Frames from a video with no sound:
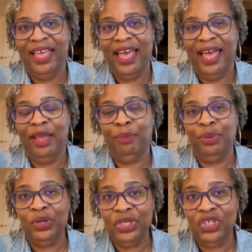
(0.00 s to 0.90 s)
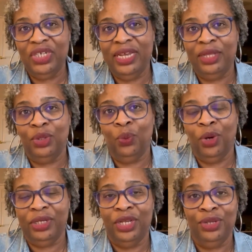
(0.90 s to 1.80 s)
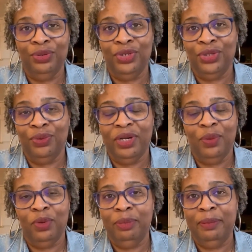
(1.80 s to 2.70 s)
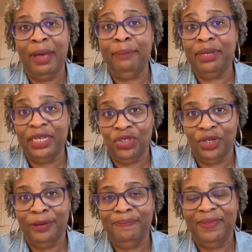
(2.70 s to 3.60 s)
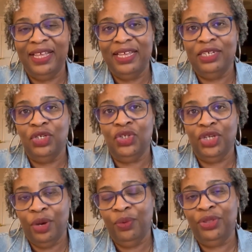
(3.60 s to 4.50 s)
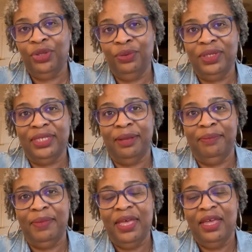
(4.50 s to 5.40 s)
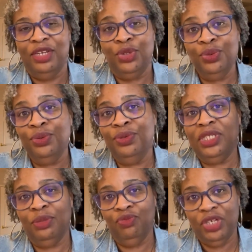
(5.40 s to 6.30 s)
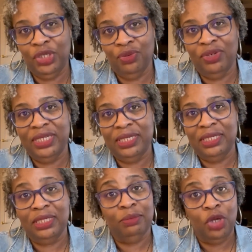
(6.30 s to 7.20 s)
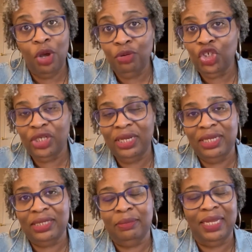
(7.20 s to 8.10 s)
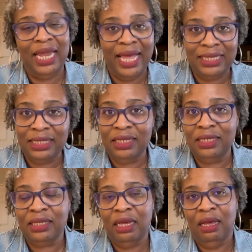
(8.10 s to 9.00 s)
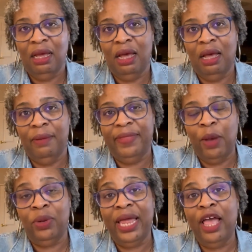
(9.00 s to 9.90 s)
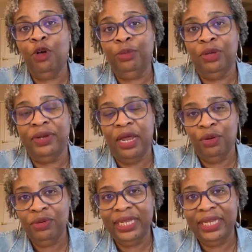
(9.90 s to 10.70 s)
I appreciate the work that you do, and it would be my pleasure to share with you some tools, some resources, some coaching, some classes that will help you not only